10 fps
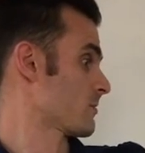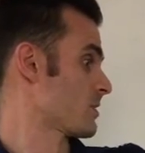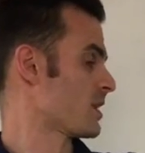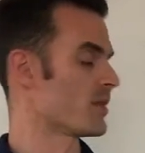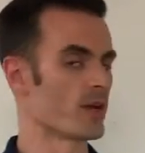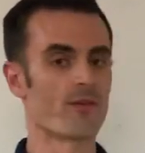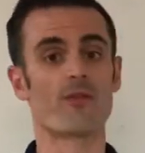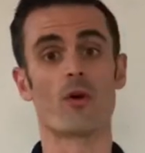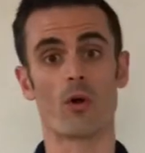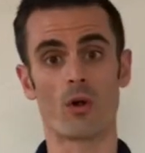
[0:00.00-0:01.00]
and then
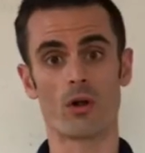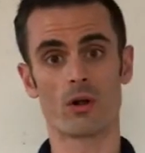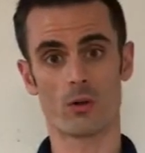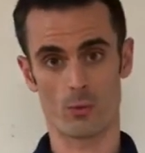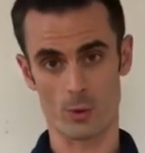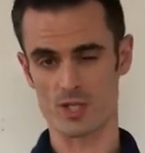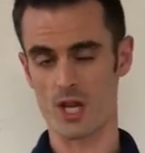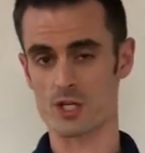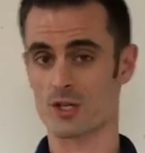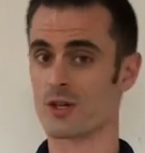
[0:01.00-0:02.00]
full
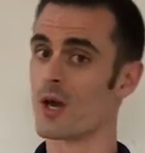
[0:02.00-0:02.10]
rotation.